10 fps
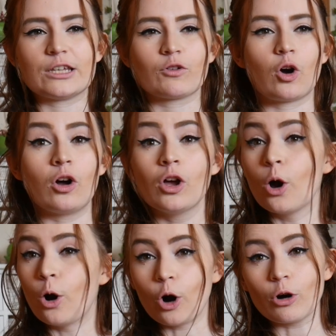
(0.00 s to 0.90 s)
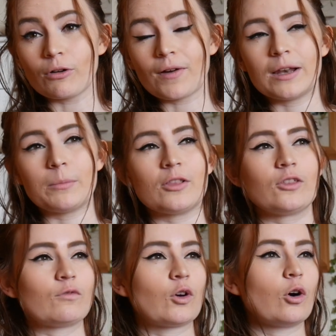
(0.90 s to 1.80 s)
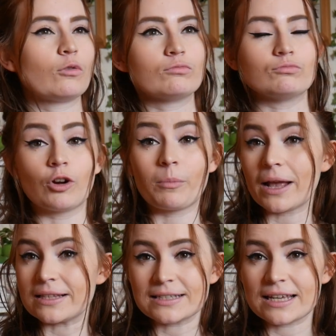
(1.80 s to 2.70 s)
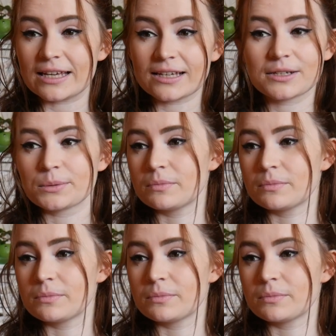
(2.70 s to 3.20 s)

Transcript: you've got horror elements, you've got romantic